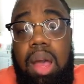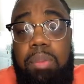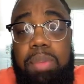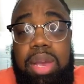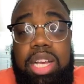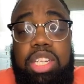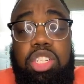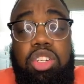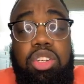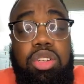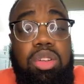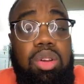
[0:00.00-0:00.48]

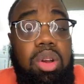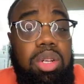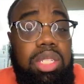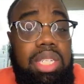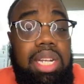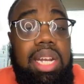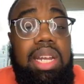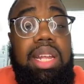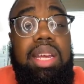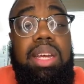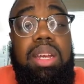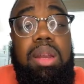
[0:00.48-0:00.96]
make sure you go
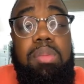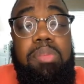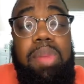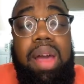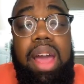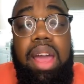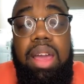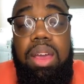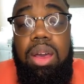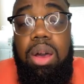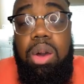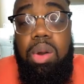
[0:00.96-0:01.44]
to the link in the
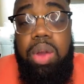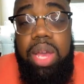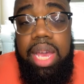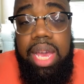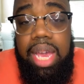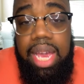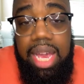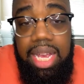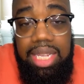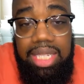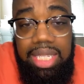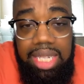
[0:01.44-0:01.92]
bio
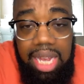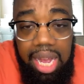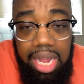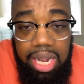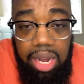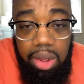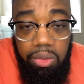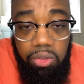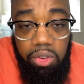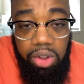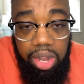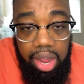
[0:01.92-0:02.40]
and
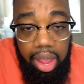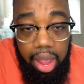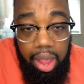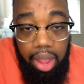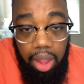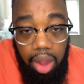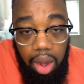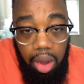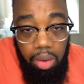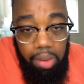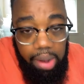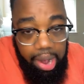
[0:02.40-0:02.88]
sign up for
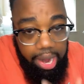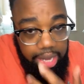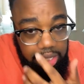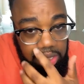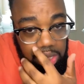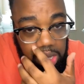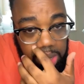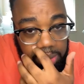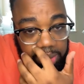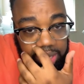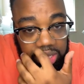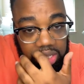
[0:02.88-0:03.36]
that. All right.
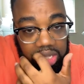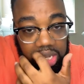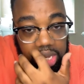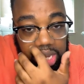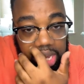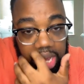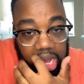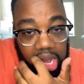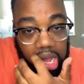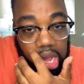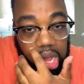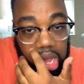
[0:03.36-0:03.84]
So let me
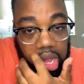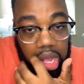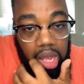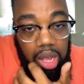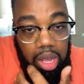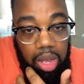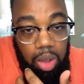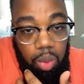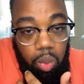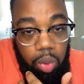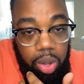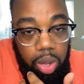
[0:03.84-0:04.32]
see
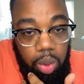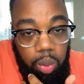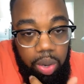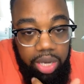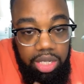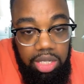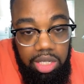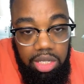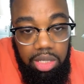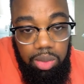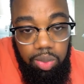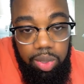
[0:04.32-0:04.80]
what
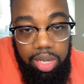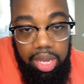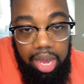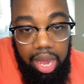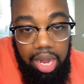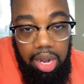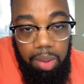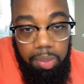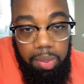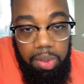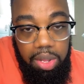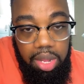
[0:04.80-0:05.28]
questions we
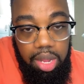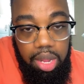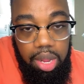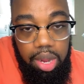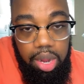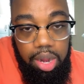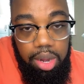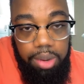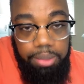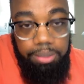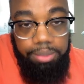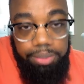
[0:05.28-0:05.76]
got up in
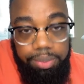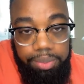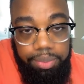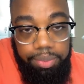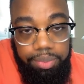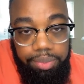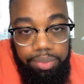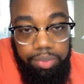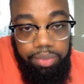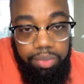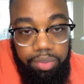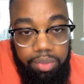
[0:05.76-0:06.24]
here.
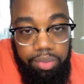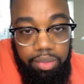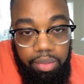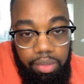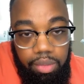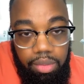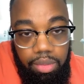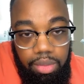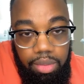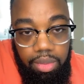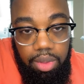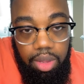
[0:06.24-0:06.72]

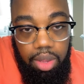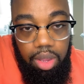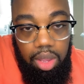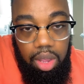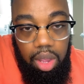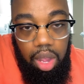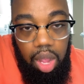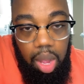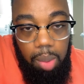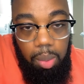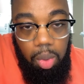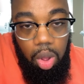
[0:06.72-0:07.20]

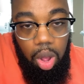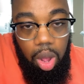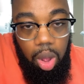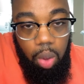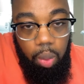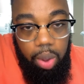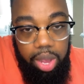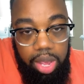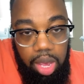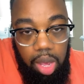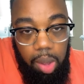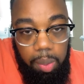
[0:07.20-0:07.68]
I'm
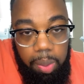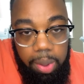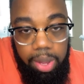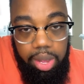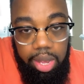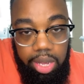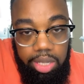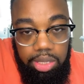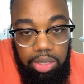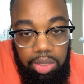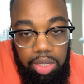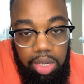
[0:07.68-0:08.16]
all way up
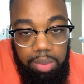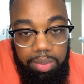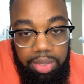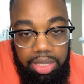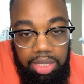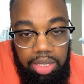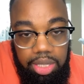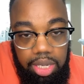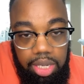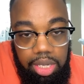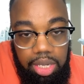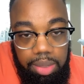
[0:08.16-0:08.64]
here. So let
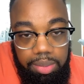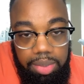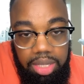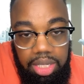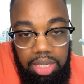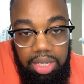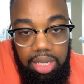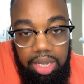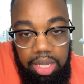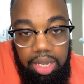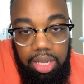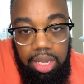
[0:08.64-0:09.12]
me
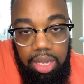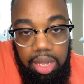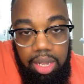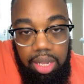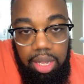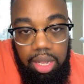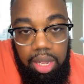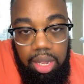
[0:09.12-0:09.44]
see.